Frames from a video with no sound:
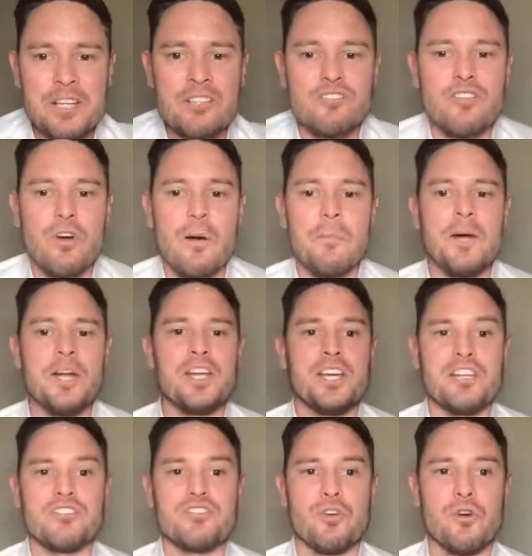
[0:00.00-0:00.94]
So I'm only
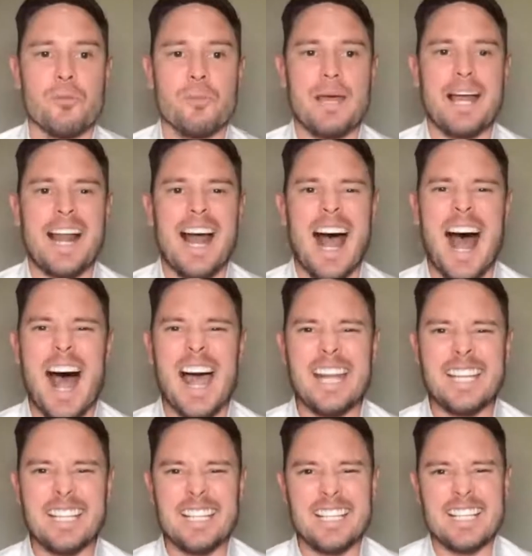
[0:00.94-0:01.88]
going to talk about
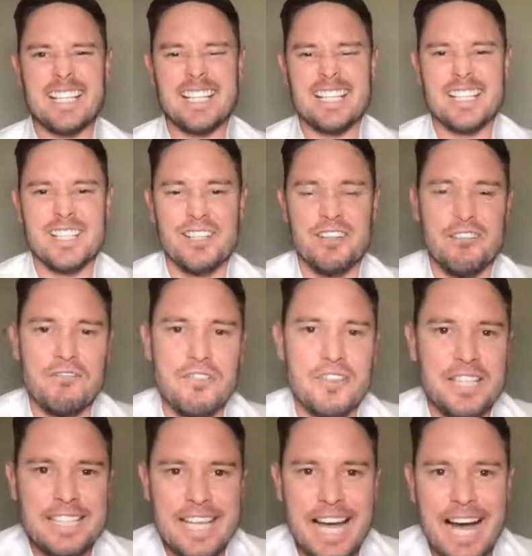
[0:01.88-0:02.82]
8 of
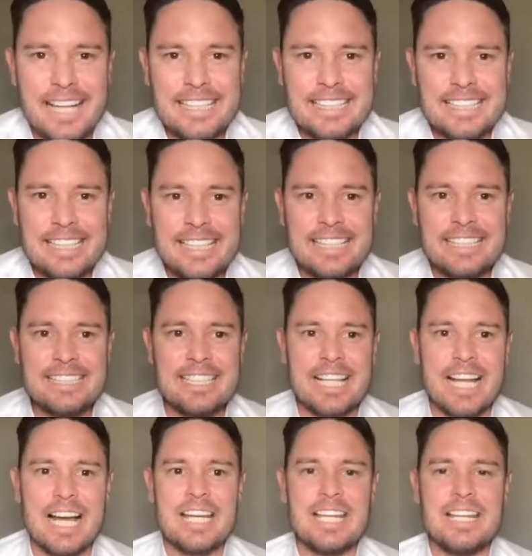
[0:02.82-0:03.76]
the 18
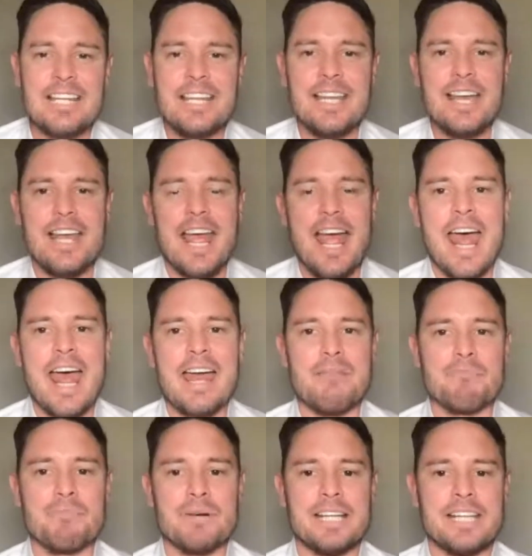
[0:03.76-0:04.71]
today,
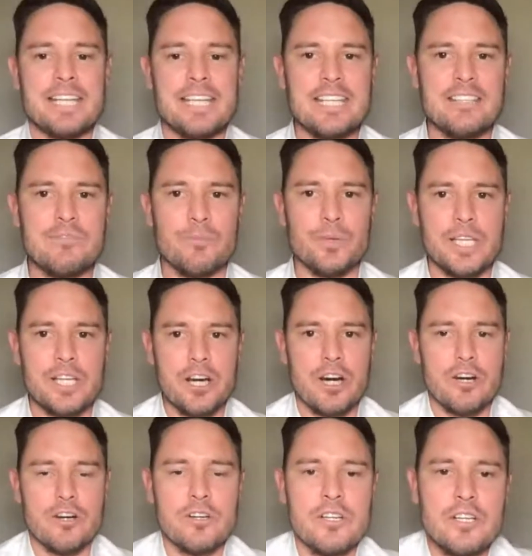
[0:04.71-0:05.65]
but here we
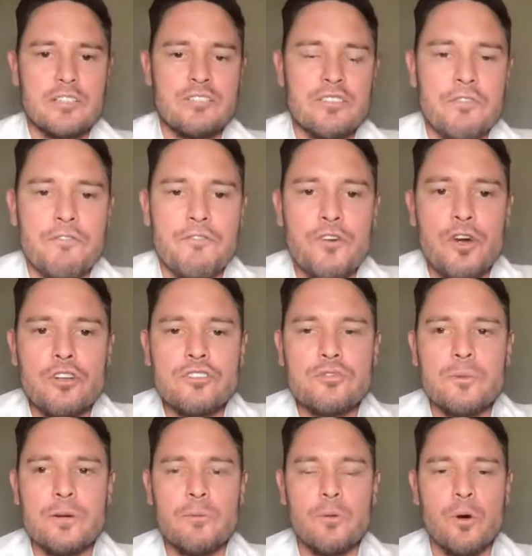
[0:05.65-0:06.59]
go. So
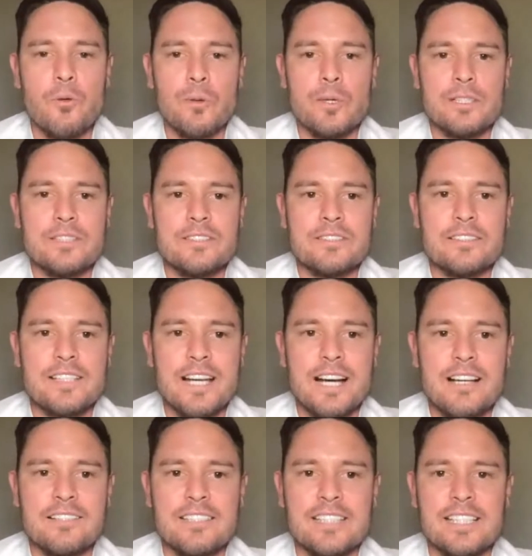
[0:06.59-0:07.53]
first one what I want to
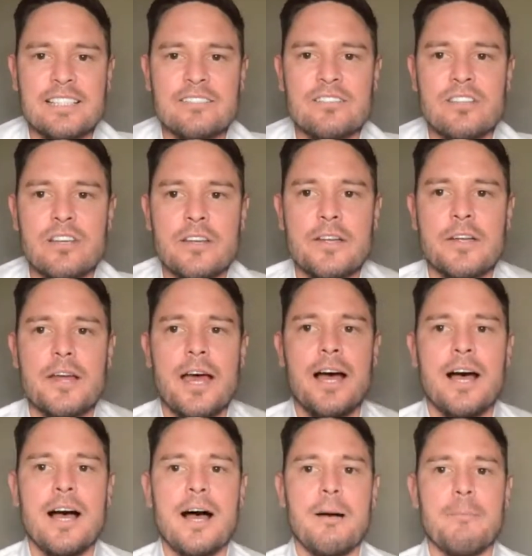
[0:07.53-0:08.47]
discuss is
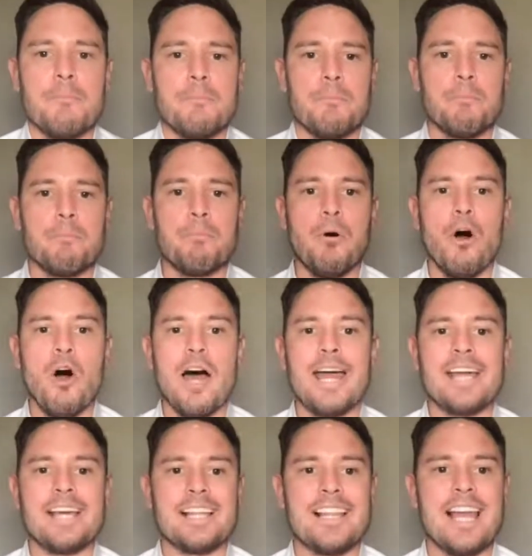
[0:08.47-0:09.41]

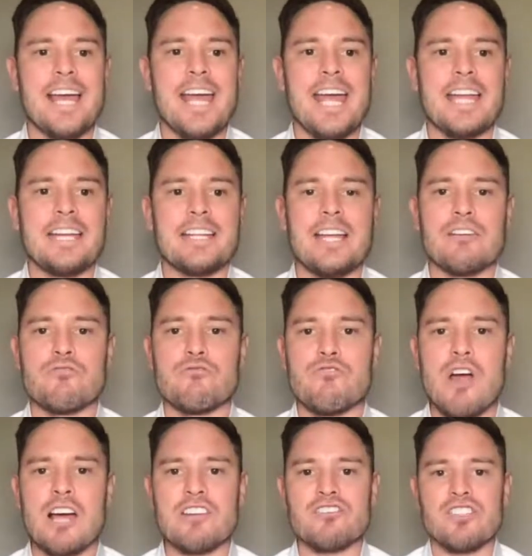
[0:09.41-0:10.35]
buying land and
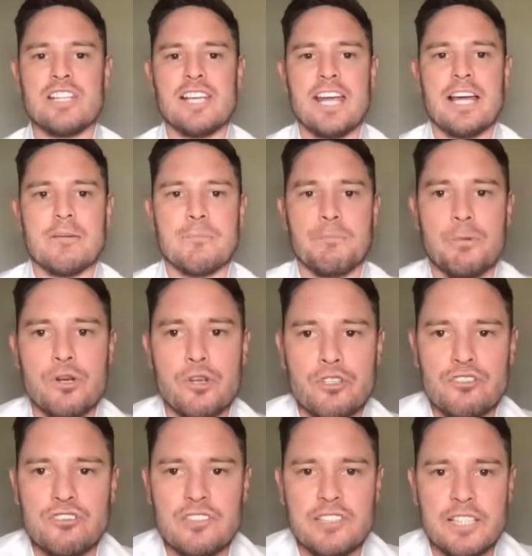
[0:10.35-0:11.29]
rushing out and
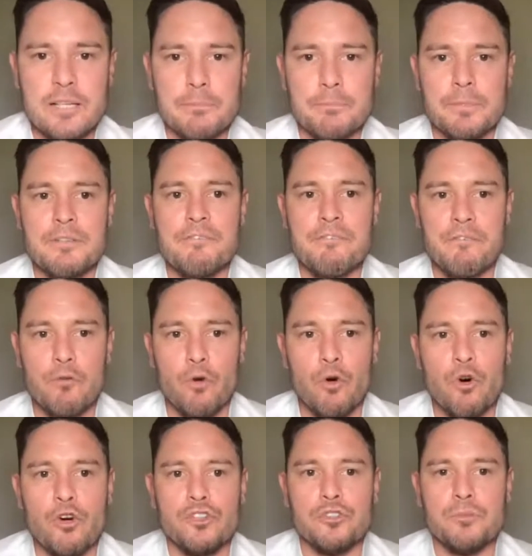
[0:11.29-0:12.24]
purchasing it
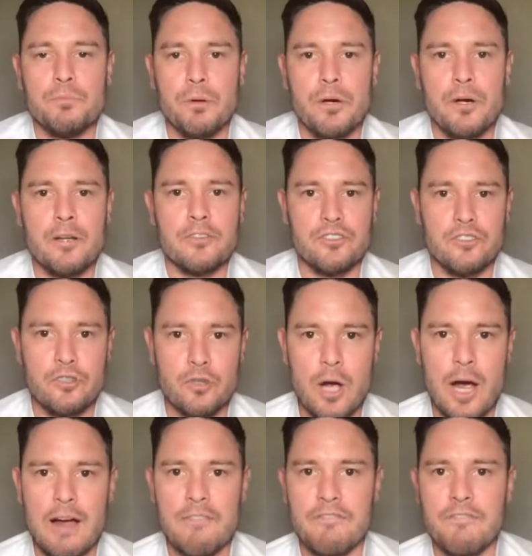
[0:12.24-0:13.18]
before you
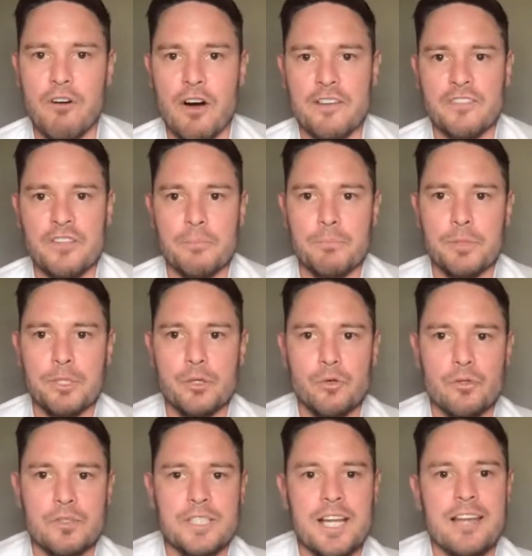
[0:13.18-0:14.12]
find the
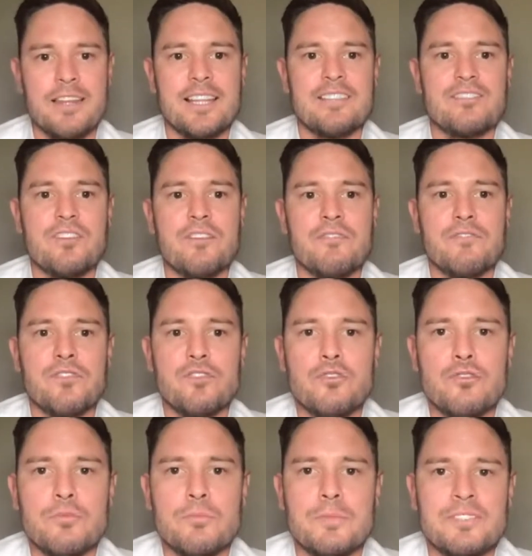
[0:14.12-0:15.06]
build. Now, there's a
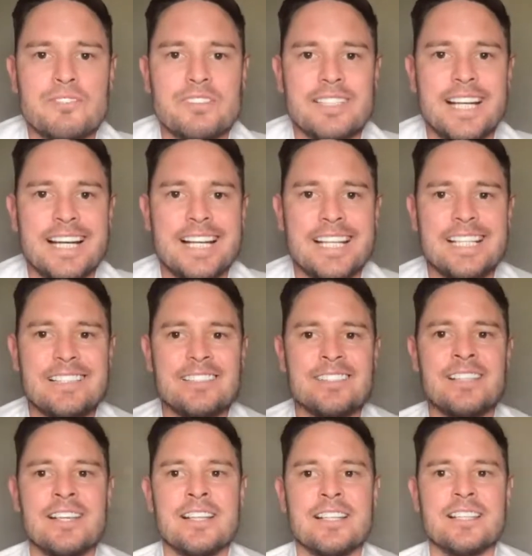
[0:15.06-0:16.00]
few
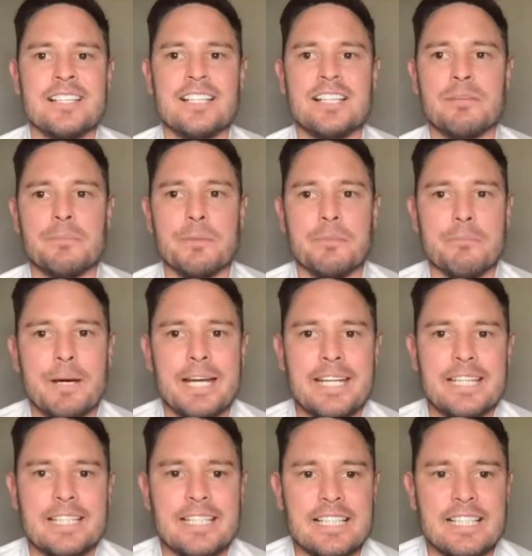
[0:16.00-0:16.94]
mistakes that can be
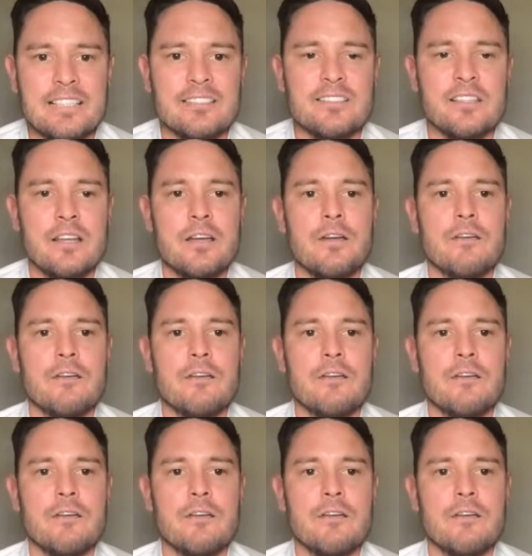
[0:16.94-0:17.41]
made in this.